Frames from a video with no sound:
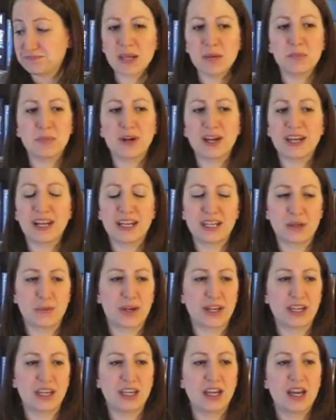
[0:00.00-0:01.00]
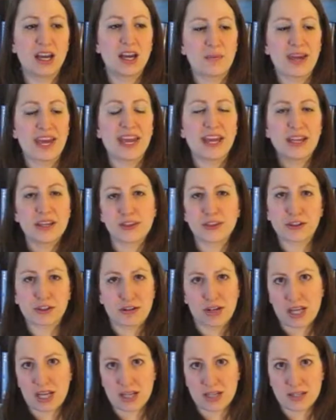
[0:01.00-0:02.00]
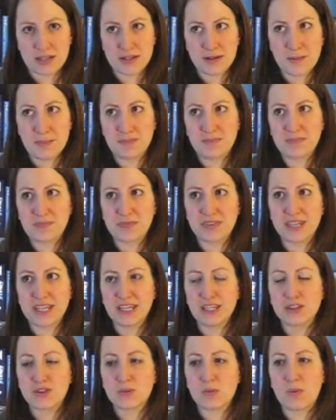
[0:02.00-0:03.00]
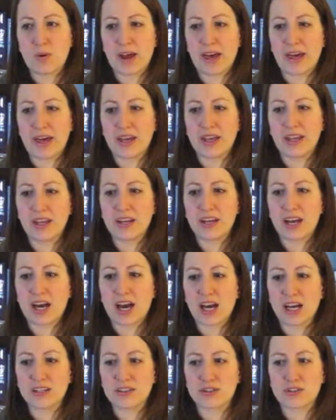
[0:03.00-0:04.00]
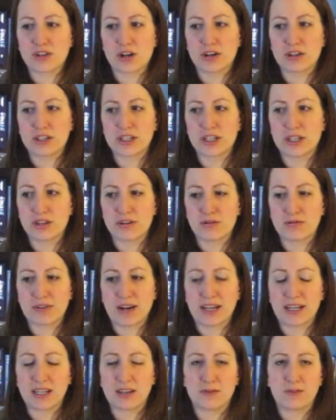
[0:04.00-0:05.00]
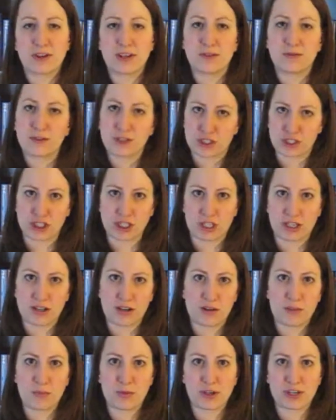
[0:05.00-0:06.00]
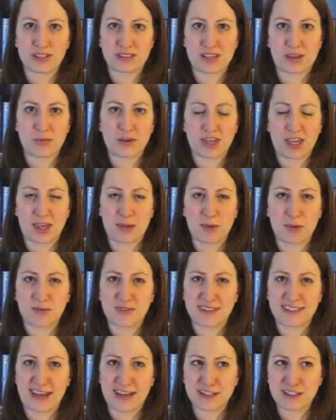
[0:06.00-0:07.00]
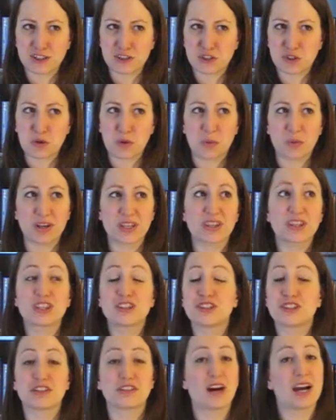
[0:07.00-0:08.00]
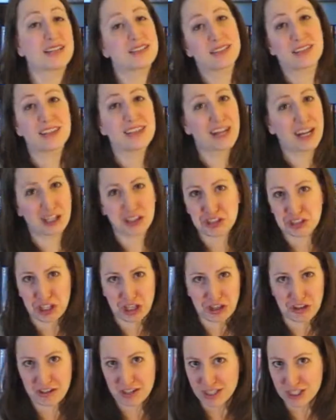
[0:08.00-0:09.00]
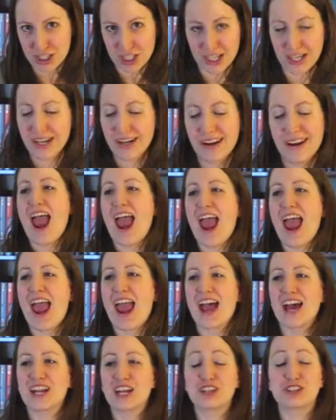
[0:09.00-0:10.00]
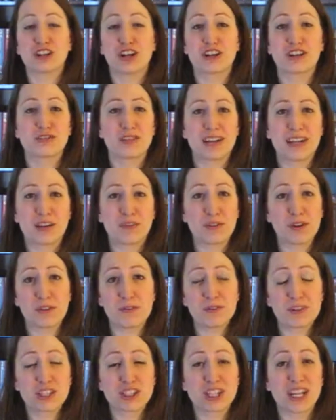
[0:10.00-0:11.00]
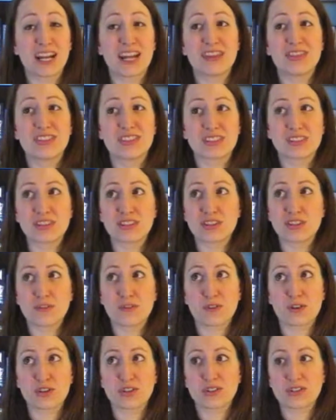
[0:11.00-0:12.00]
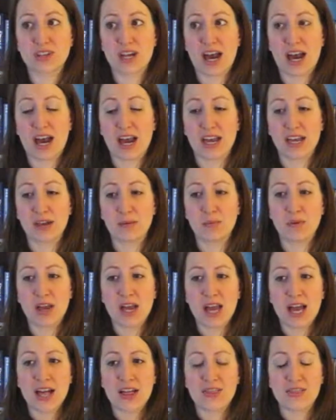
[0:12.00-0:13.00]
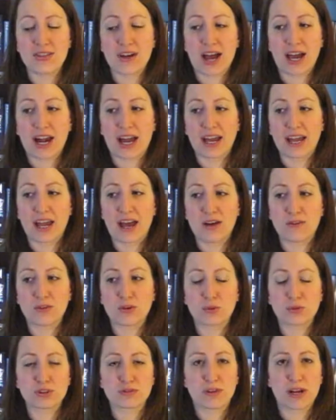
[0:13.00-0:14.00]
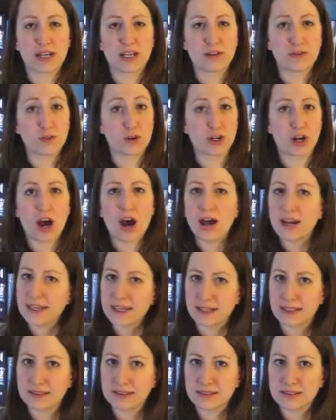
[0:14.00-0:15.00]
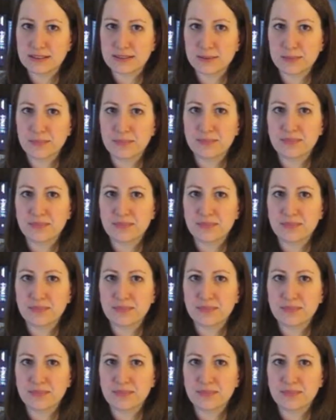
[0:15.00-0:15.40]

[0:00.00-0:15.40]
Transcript: But anyway, 8th grade is when I started writing fan fiction because I became obsessed with Degrassi: The Next Generation, and I started writing fan fiction. And this is the first time that I ever was writing for an audience,